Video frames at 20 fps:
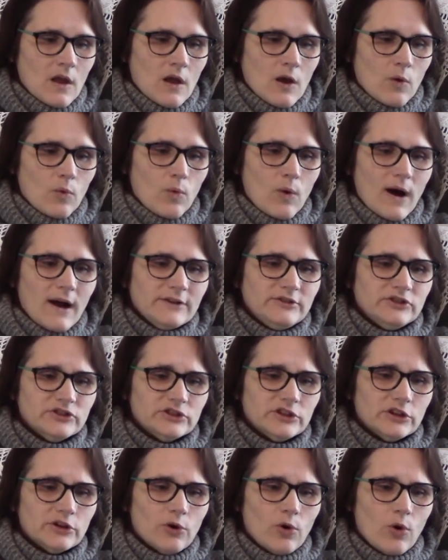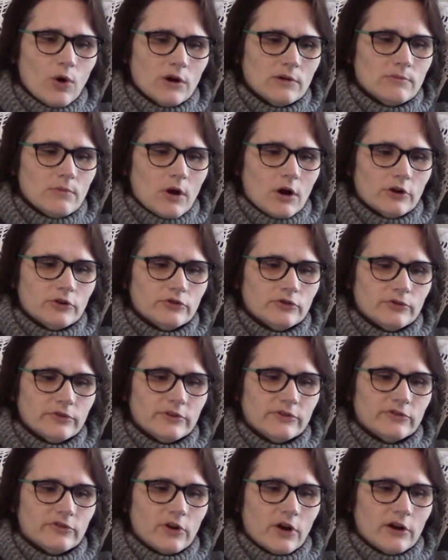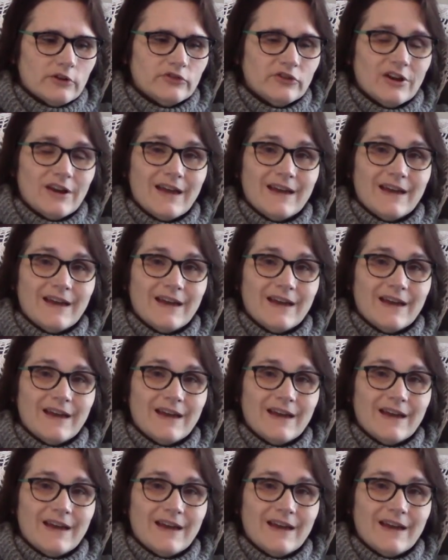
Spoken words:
Washington court-martialed the sergeant